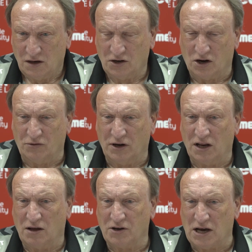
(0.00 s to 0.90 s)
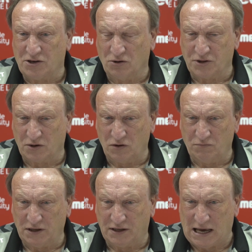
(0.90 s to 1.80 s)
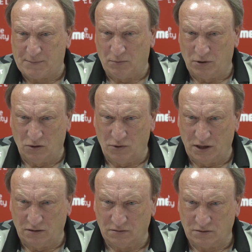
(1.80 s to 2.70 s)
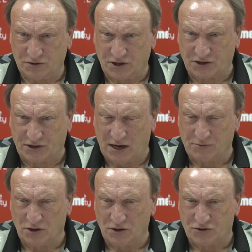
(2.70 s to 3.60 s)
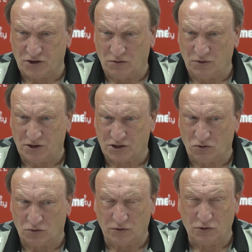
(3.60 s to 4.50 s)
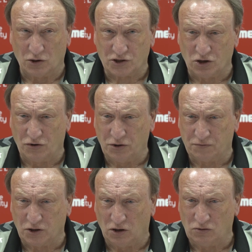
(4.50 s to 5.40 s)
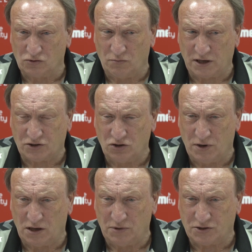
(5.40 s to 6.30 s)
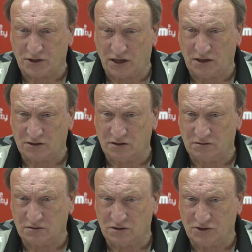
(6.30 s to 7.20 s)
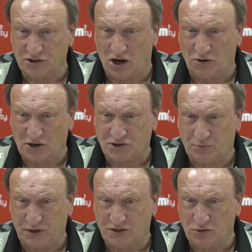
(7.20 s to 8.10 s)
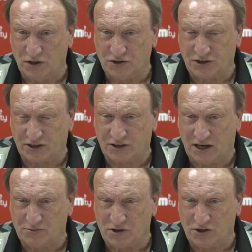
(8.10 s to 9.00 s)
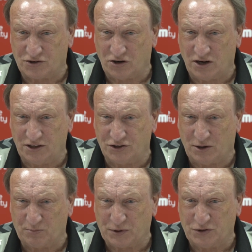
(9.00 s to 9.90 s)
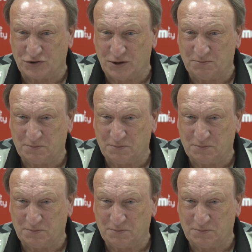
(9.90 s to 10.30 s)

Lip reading: Not really. I don't think we've been capable of winning 6 games on the trot with the squad. We don't score enough goals. We make too many mistakes. So it's not a recipe to win 6 games on the trot in the Championship.